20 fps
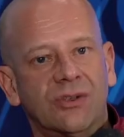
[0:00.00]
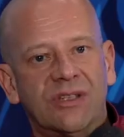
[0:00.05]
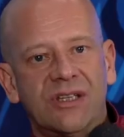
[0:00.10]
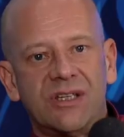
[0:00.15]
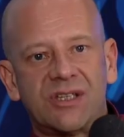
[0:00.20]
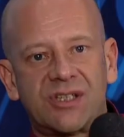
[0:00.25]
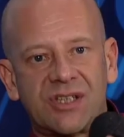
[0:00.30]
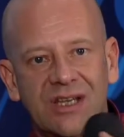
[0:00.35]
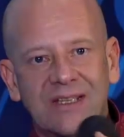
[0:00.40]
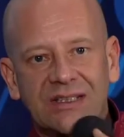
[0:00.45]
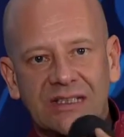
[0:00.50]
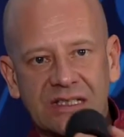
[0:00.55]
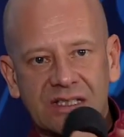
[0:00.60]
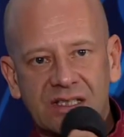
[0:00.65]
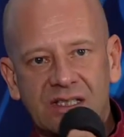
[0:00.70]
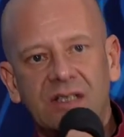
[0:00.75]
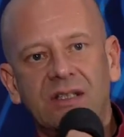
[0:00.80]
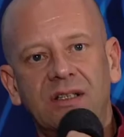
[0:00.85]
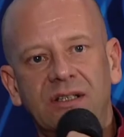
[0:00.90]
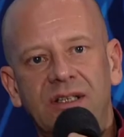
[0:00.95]
the agenda
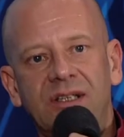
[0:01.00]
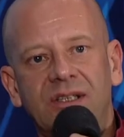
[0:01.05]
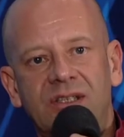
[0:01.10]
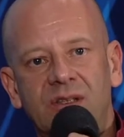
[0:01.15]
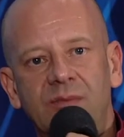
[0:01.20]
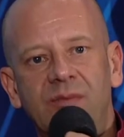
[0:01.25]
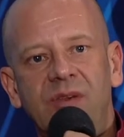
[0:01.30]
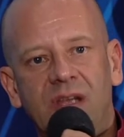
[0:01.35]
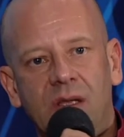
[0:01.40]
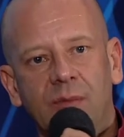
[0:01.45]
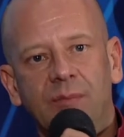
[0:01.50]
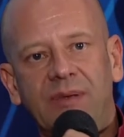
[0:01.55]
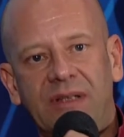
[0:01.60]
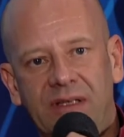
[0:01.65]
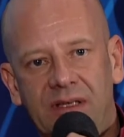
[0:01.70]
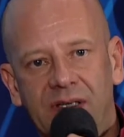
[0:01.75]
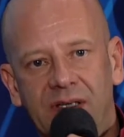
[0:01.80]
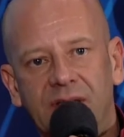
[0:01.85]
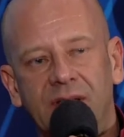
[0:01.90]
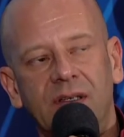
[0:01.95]
still needs to be
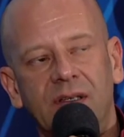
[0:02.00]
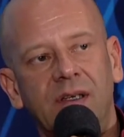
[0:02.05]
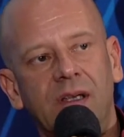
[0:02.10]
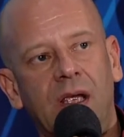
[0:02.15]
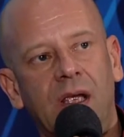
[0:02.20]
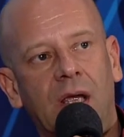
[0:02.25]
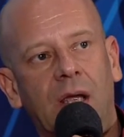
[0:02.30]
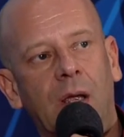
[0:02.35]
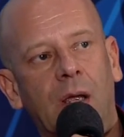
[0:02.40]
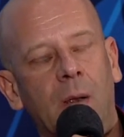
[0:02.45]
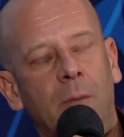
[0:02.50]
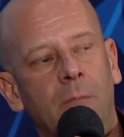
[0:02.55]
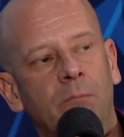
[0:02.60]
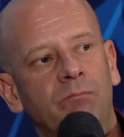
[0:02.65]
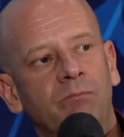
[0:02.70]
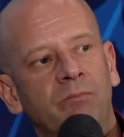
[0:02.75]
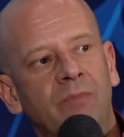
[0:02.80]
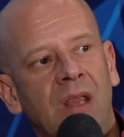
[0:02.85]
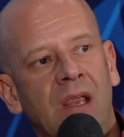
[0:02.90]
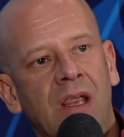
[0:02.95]
completed.
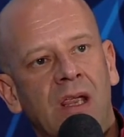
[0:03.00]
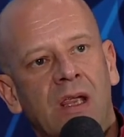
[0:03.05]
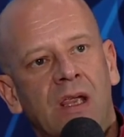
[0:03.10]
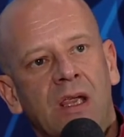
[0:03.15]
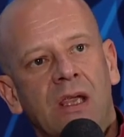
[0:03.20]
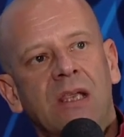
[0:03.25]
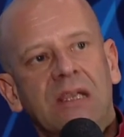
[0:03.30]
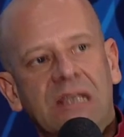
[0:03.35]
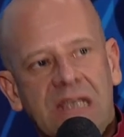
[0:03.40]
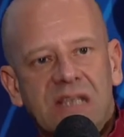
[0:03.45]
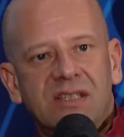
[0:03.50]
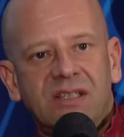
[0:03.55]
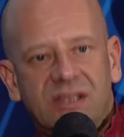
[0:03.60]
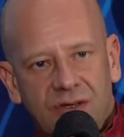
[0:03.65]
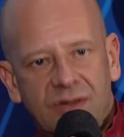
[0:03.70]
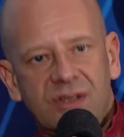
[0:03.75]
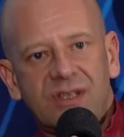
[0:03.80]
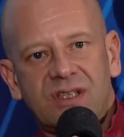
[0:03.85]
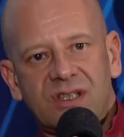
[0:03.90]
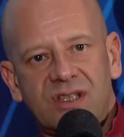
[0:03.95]
Yes,
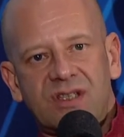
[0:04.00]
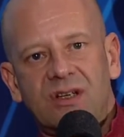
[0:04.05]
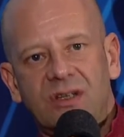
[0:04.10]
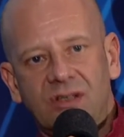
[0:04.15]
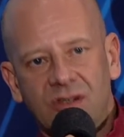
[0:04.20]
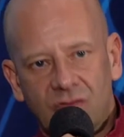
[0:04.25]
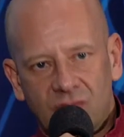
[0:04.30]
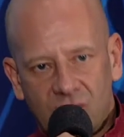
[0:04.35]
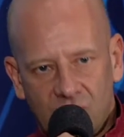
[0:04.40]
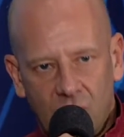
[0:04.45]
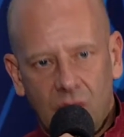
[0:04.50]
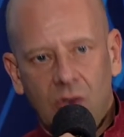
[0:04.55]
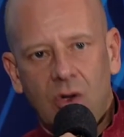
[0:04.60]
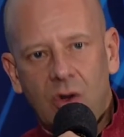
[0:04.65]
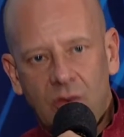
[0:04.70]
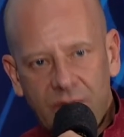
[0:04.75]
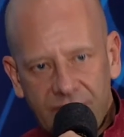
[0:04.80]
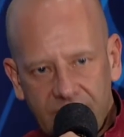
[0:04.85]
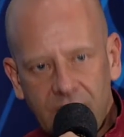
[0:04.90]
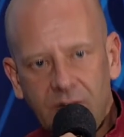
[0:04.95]
there is a certain
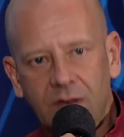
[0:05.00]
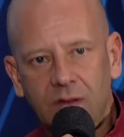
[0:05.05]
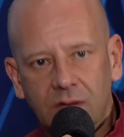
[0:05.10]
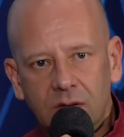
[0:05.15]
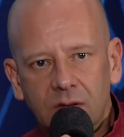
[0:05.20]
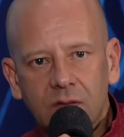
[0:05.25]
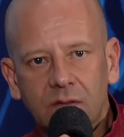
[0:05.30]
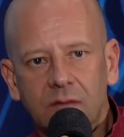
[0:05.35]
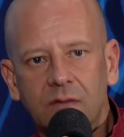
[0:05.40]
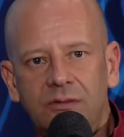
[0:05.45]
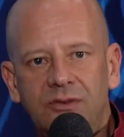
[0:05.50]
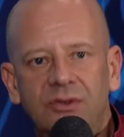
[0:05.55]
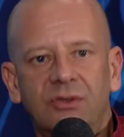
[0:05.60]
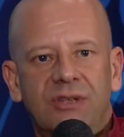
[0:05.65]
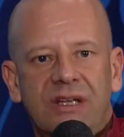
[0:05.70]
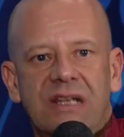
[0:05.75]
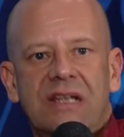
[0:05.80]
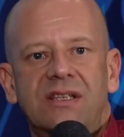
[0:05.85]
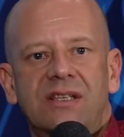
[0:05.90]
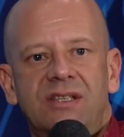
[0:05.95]
rollover to
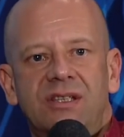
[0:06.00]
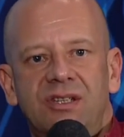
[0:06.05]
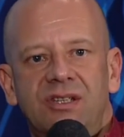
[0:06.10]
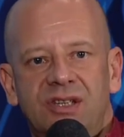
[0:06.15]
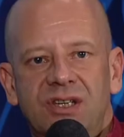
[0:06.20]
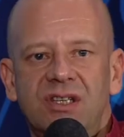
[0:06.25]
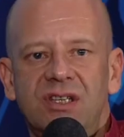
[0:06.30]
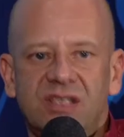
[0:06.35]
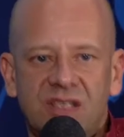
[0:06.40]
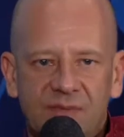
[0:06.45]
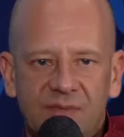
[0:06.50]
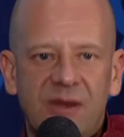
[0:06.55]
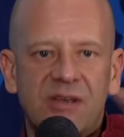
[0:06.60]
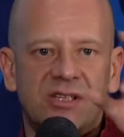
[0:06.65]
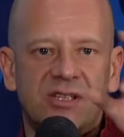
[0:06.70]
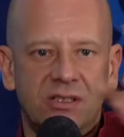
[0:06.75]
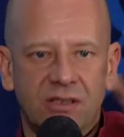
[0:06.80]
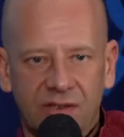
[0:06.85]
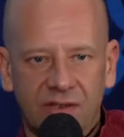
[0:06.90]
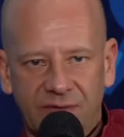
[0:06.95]
the SDGs,
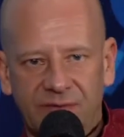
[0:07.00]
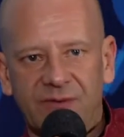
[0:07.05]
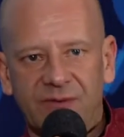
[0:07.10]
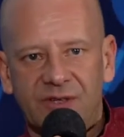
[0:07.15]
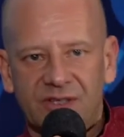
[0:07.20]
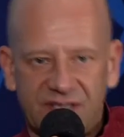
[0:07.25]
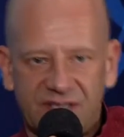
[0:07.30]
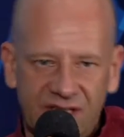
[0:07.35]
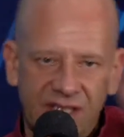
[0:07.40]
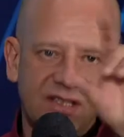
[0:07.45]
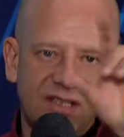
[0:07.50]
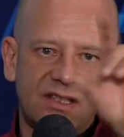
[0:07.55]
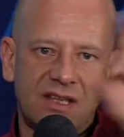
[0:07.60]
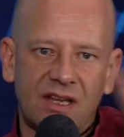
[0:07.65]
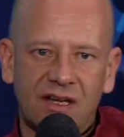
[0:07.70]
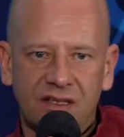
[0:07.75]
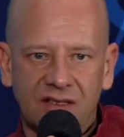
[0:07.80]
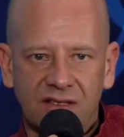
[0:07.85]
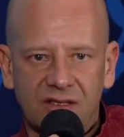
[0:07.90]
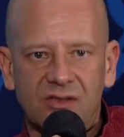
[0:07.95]
especially on the first six
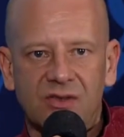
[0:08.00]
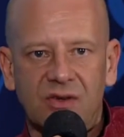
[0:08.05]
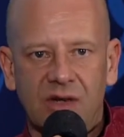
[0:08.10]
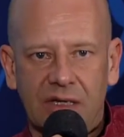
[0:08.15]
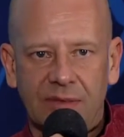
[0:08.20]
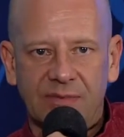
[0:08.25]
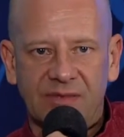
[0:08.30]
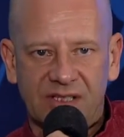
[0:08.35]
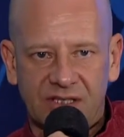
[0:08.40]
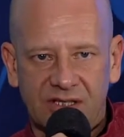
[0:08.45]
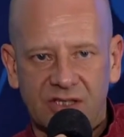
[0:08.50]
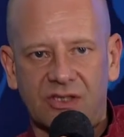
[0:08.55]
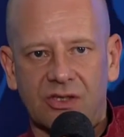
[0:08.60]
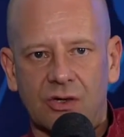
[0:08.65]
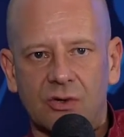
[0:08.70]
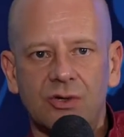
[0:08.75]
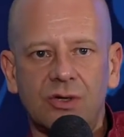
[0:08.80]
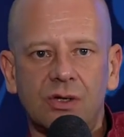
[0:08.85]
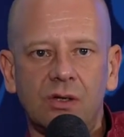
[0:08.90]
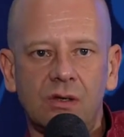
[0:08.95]
that I described as the
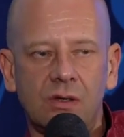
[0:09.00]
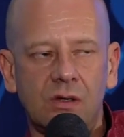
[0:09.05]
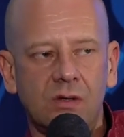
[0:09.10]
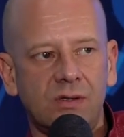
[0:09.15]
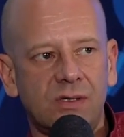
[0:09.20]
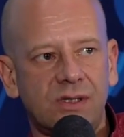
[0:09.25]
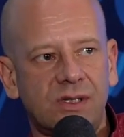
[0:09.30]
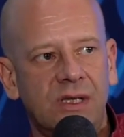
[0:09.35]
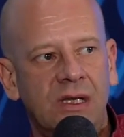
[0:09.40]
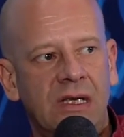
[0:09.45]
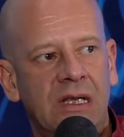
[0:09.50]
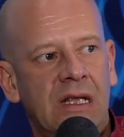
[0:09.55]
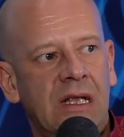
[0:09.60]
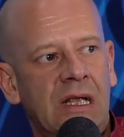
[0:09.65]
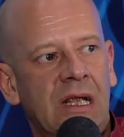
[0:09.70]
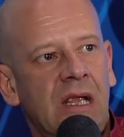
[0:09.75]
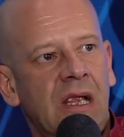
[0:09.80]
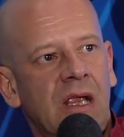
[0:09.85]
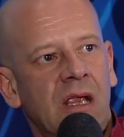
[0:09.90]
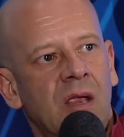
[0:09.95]
social goals.
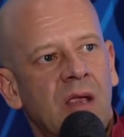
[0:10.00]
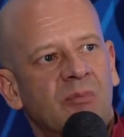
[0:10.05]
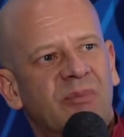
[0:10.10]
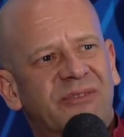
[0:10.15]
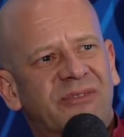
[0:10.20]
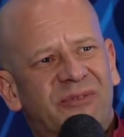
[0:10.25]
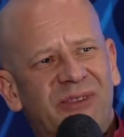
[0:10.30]
But